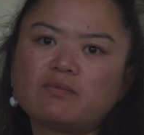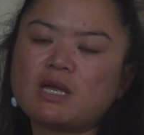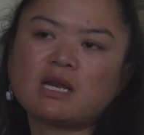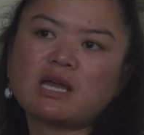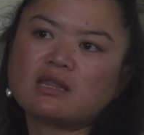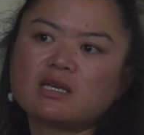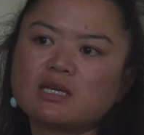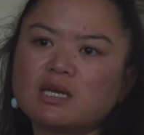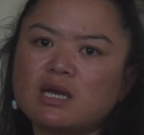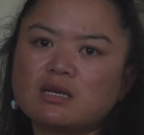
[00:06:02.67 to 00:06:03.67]
And I think it
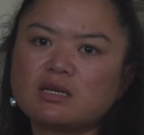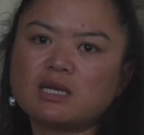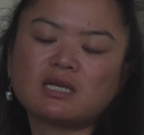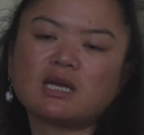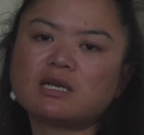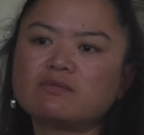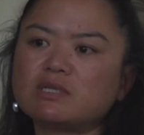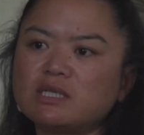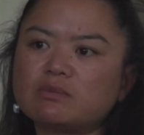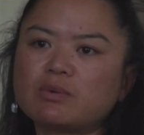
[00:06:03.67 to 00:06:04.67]
can get
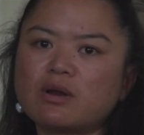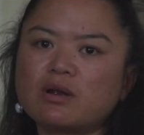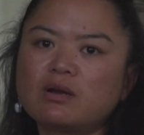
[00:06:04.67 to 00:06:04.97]
even deeper.